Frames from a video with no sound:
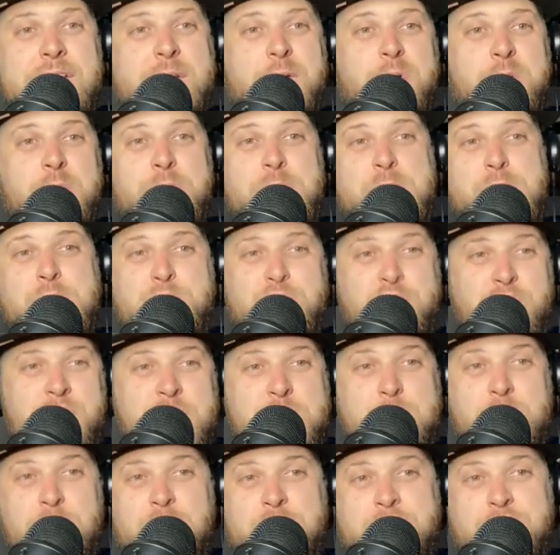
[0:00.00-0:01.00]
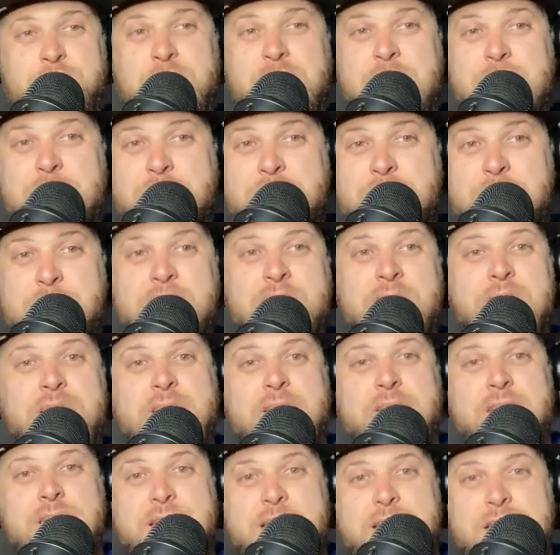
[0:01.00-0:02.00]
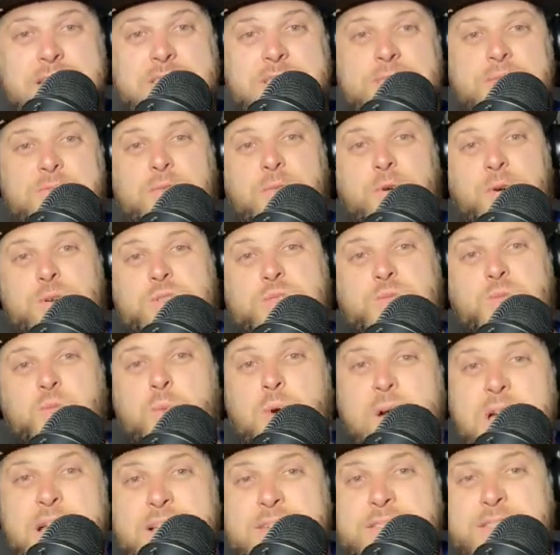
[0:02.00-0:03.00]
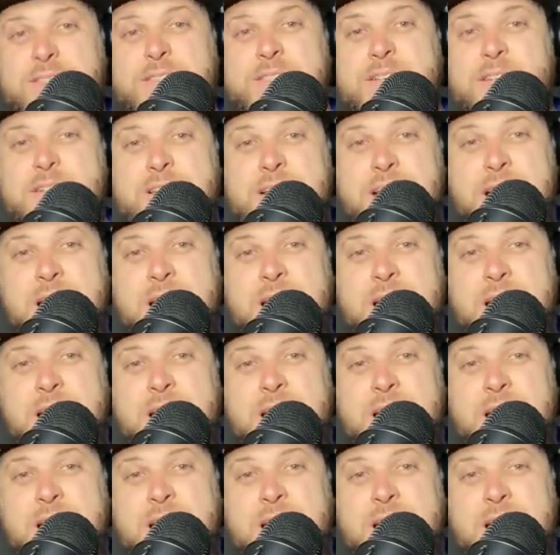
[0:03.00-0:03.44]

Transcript: It would be pretty much even, East versus West.